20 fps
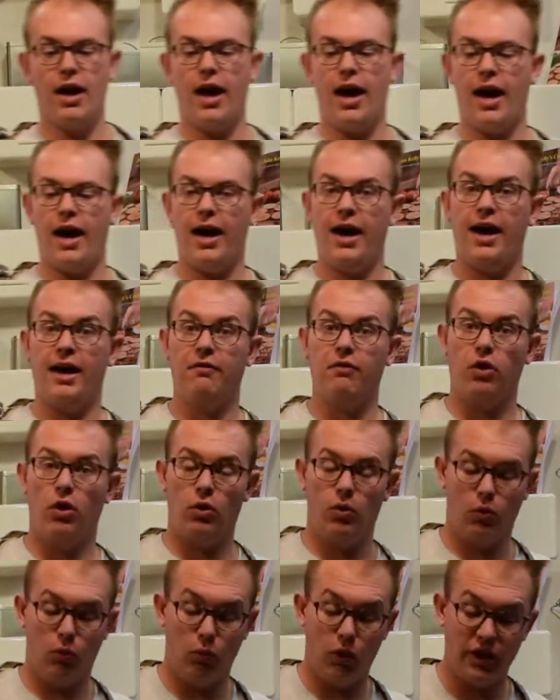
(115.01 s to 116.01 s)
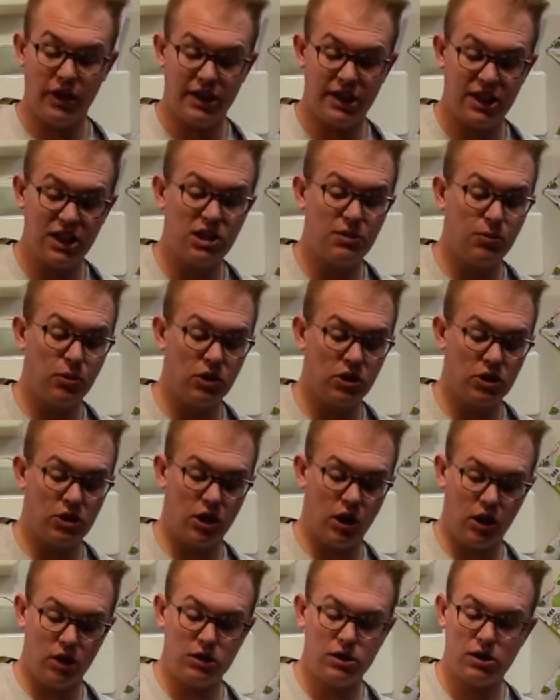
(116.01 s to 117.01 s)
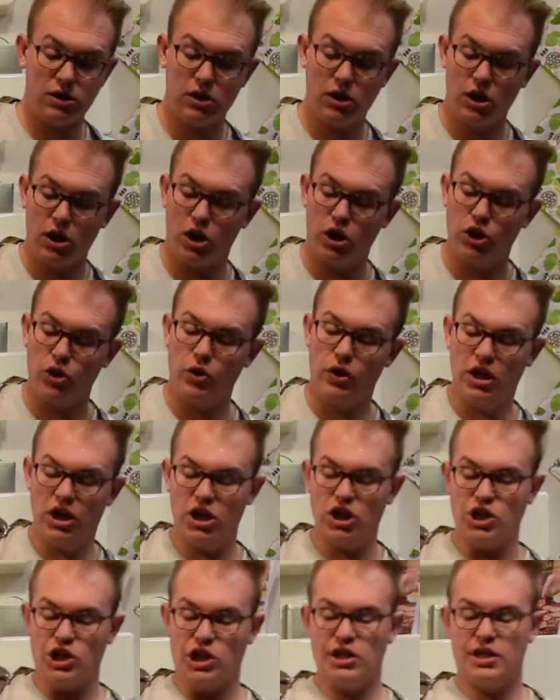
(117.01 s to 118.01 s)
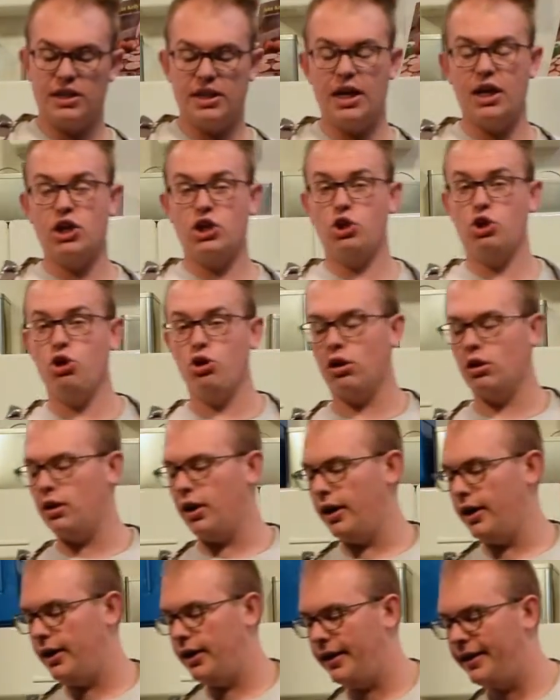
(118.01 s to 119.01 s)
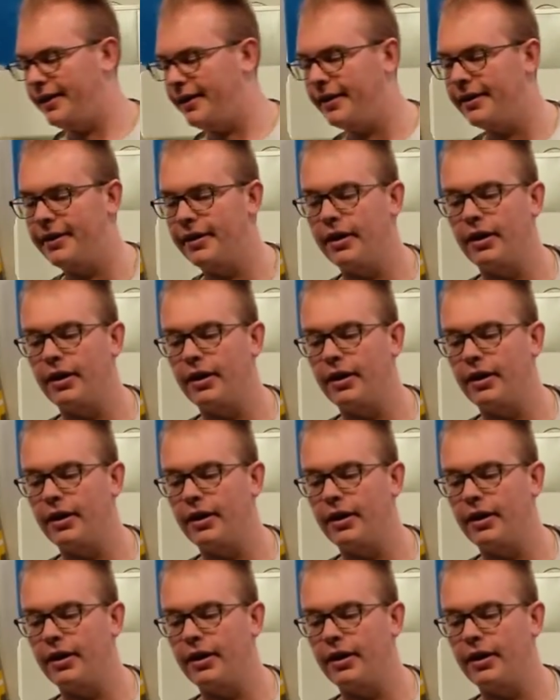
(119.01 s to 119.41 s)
I have 1 teaspoon of salt. You can adjust that to your liking.